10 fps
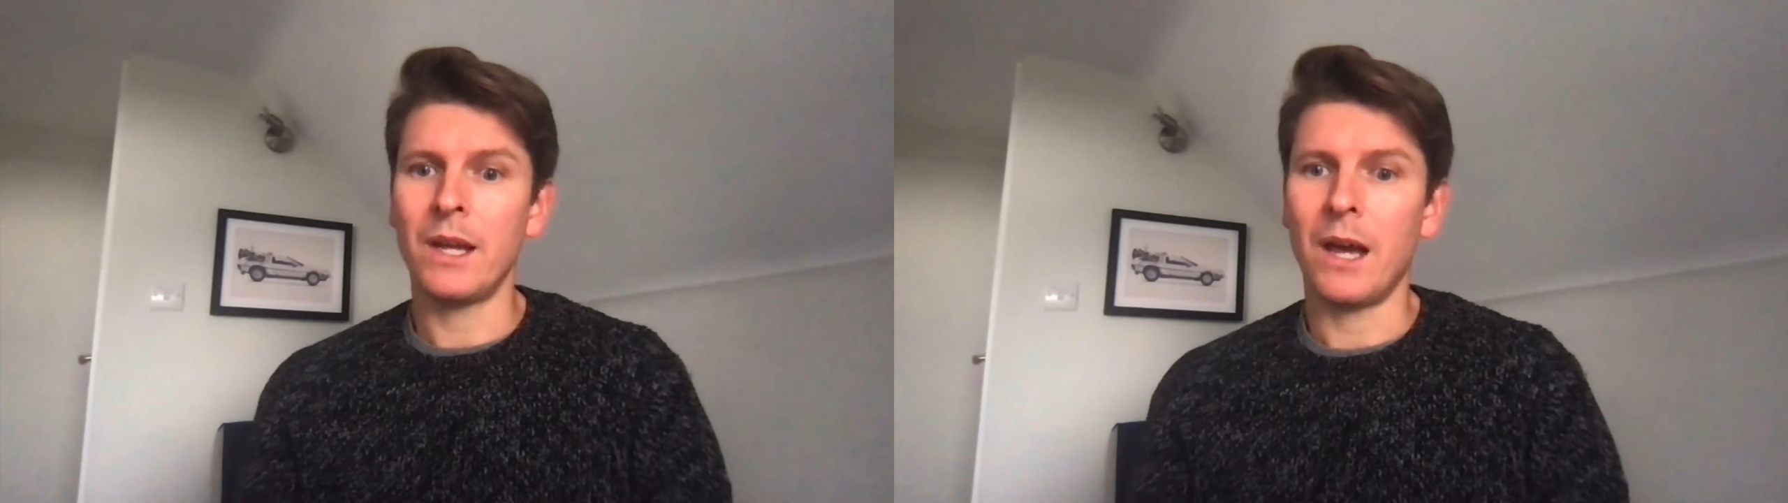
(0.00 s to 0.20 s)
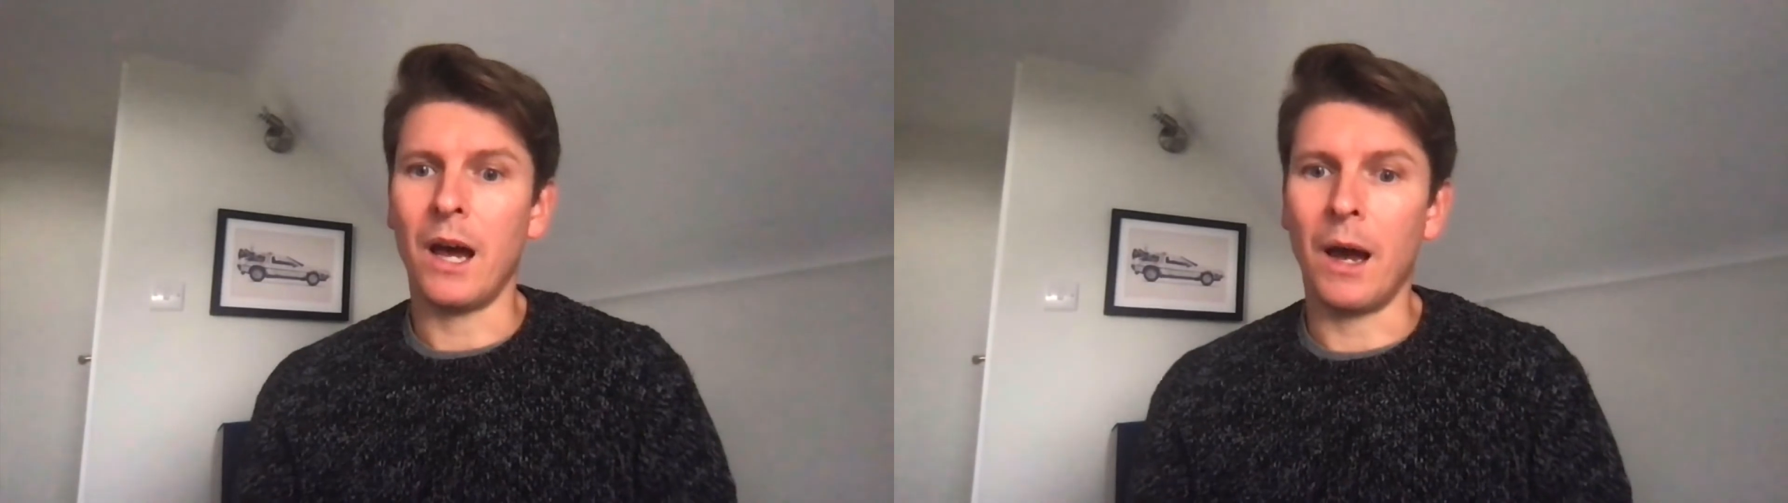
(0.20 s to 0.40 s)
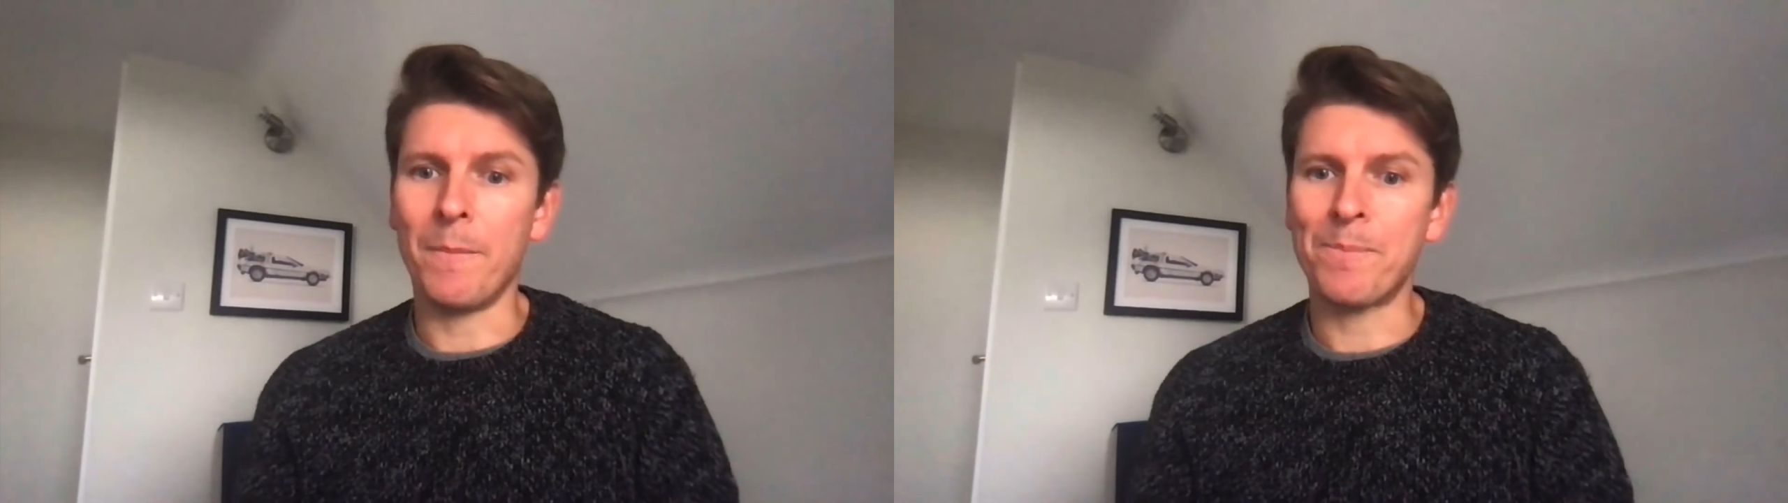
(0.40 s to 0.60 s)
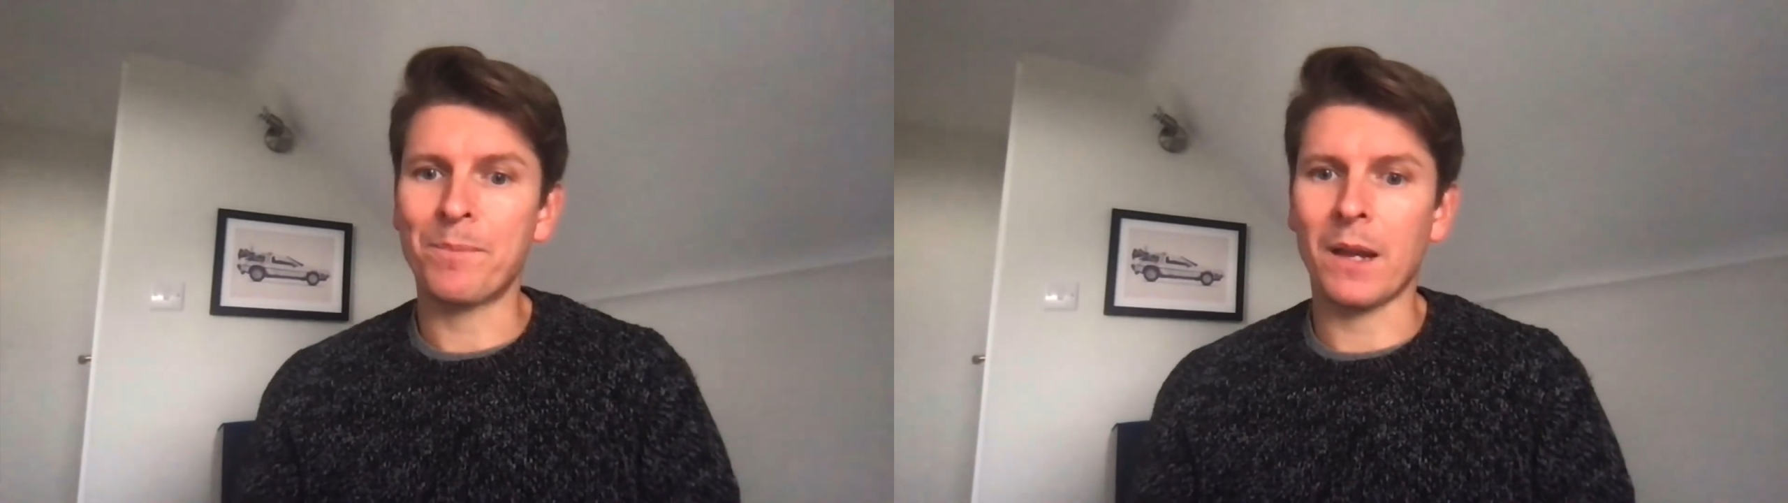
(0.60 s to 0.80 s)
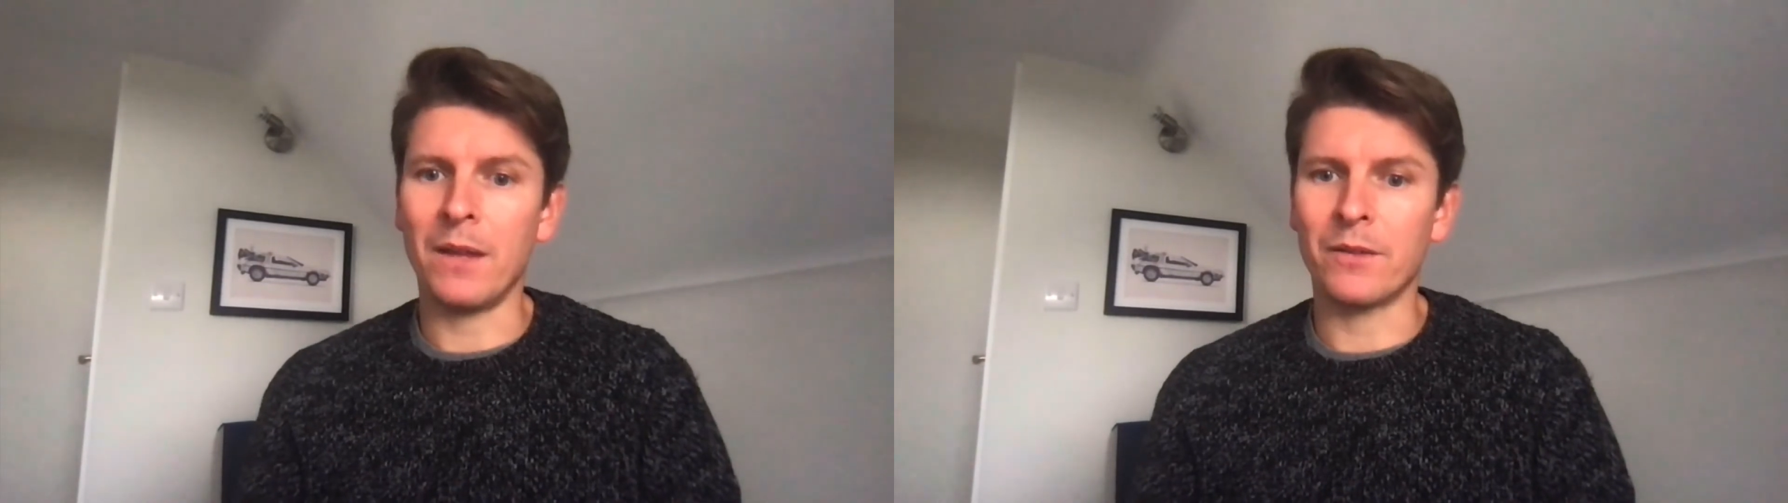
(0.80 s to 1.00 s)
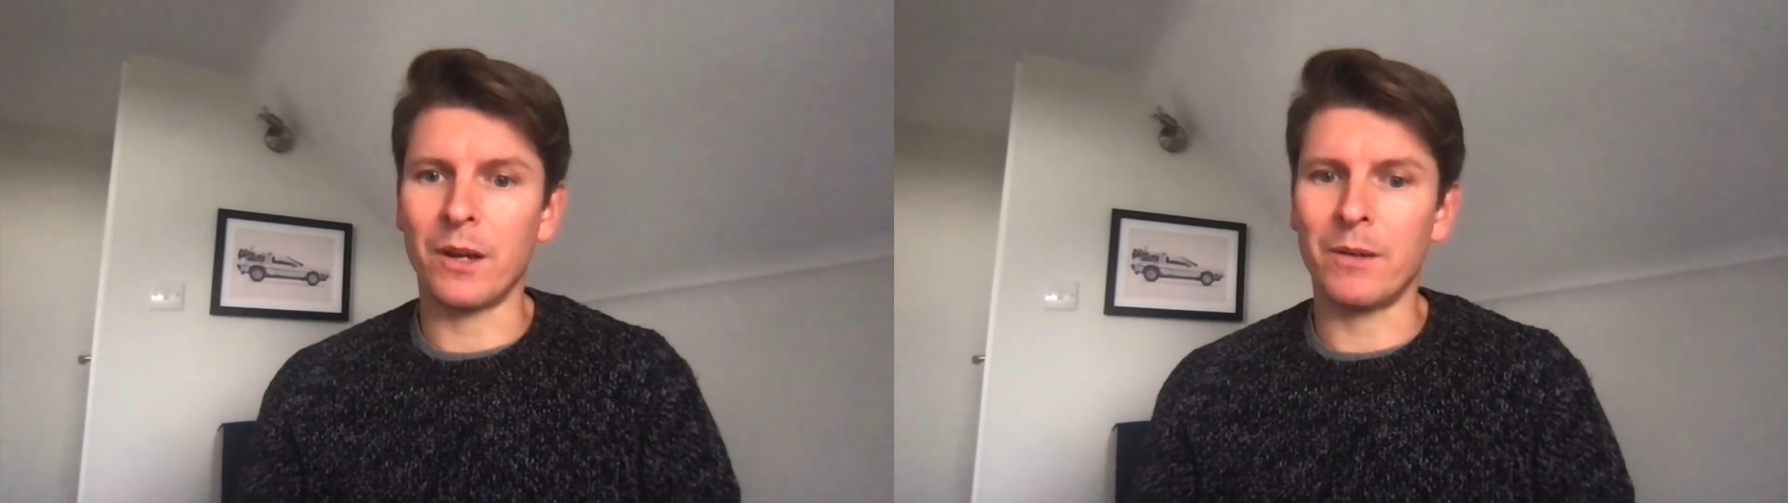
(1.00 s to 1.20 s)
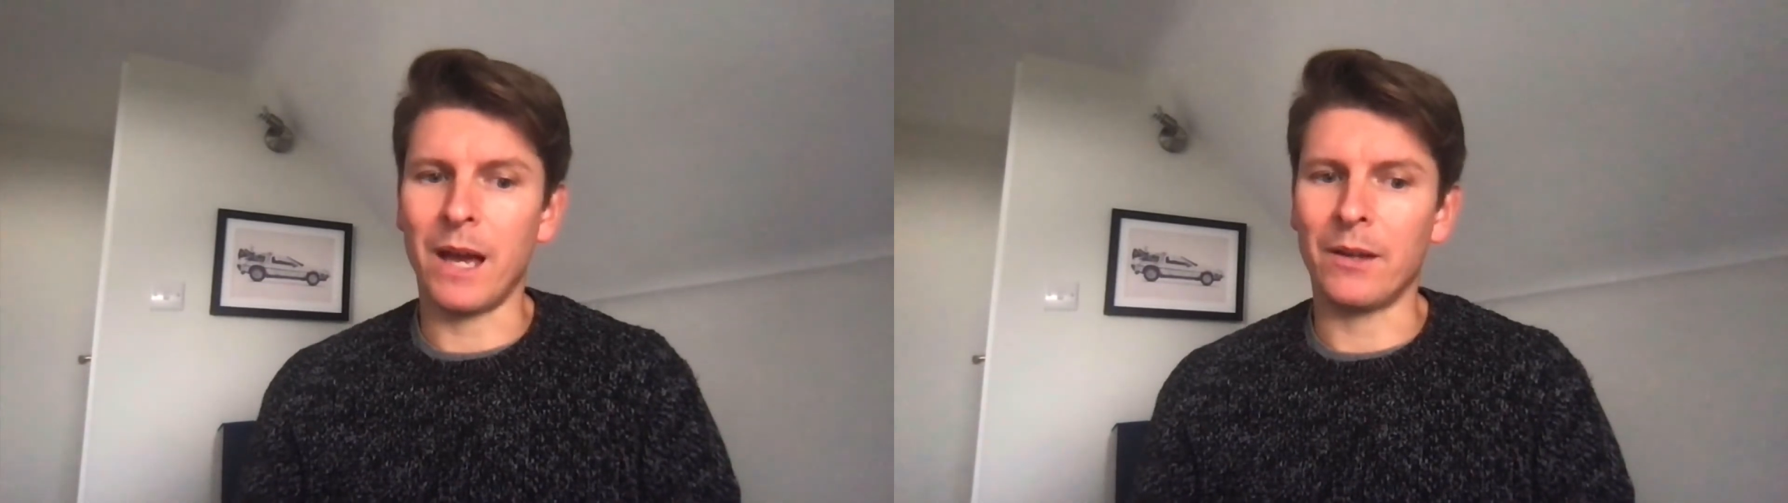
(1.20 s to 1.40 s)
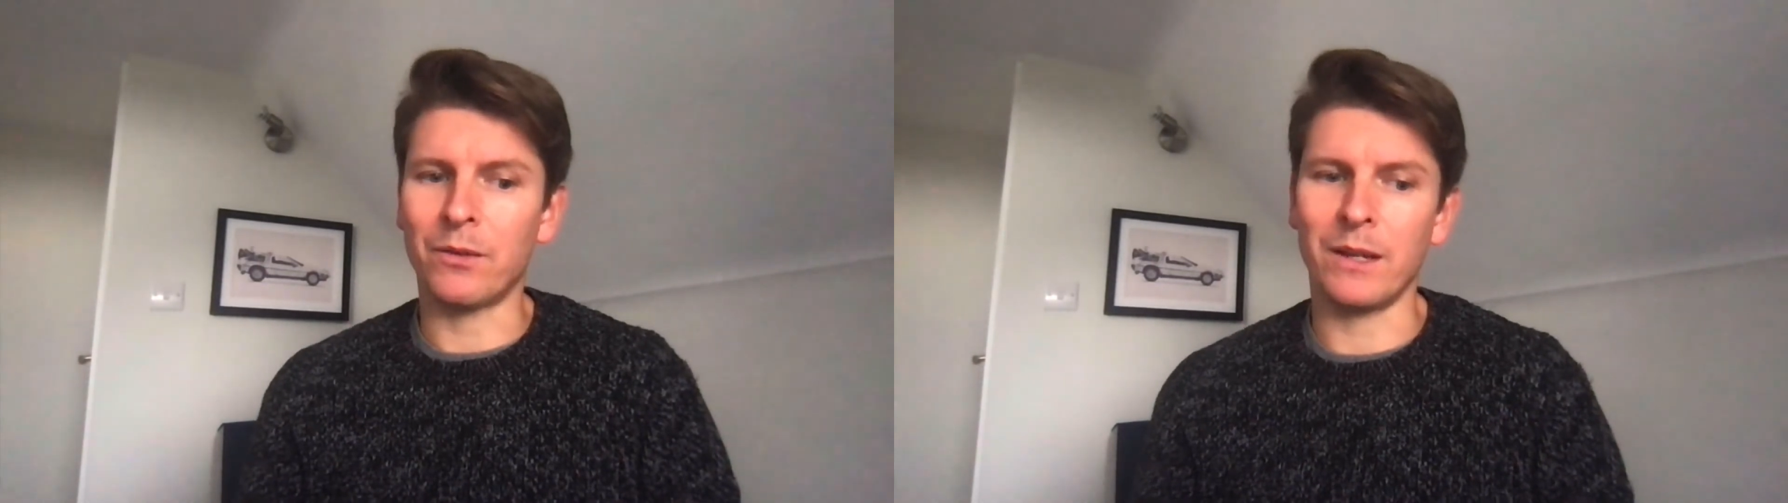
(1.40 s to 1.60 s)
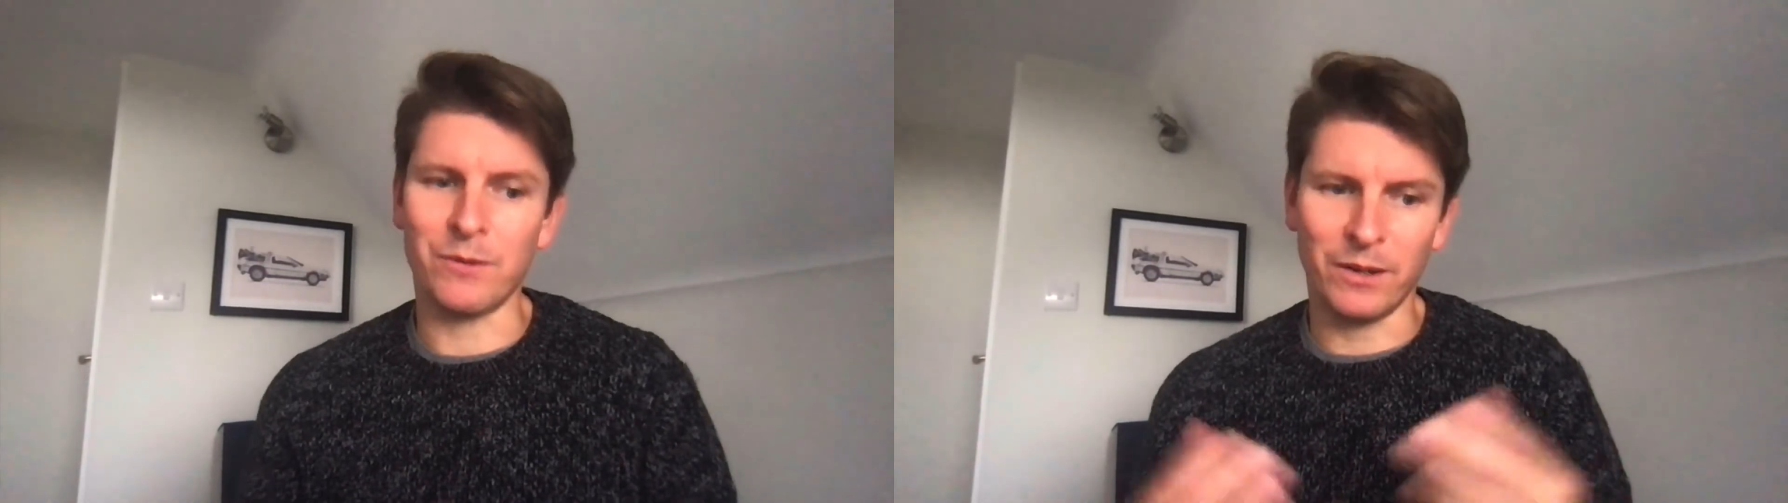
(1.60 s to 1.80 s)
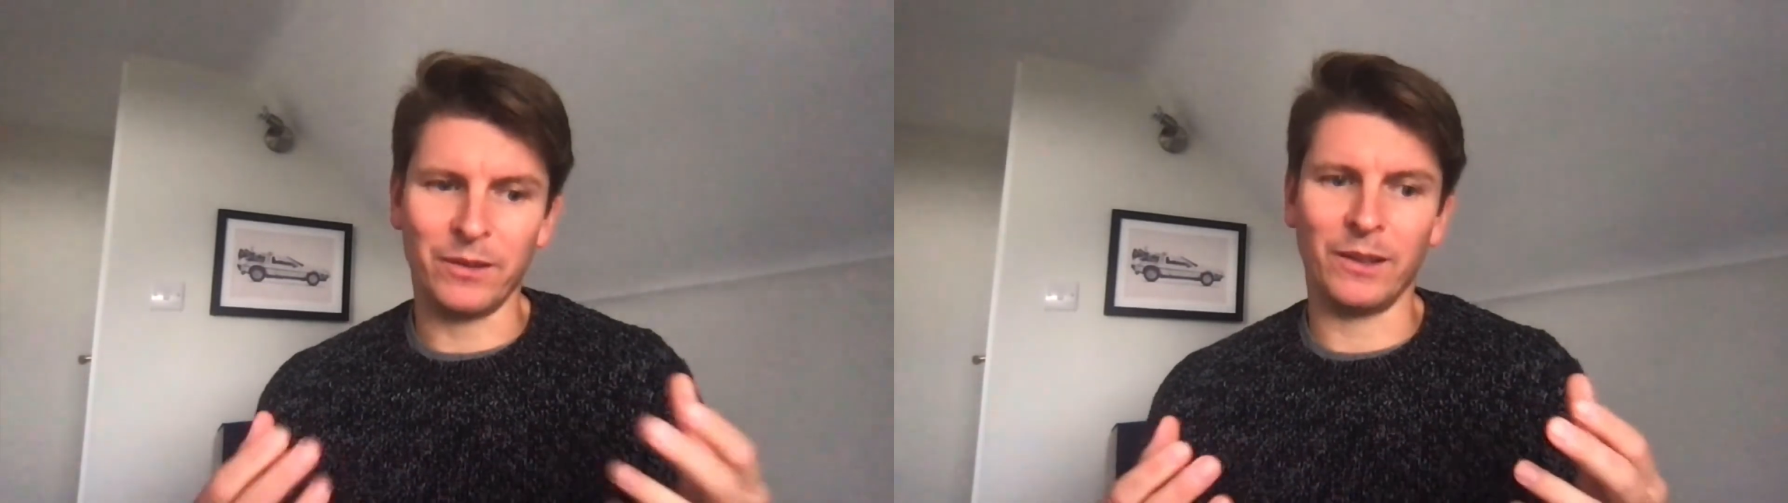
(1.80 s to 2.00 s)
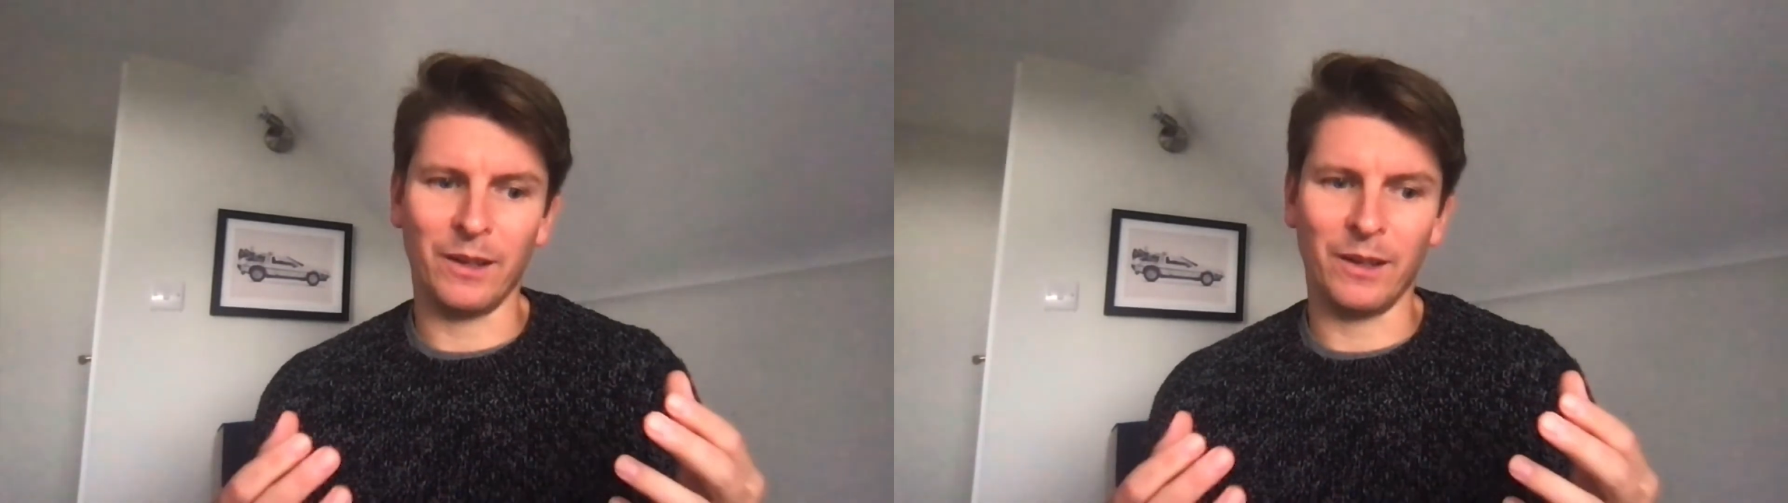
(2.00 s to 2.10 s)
And so, yeah, it's really interesting.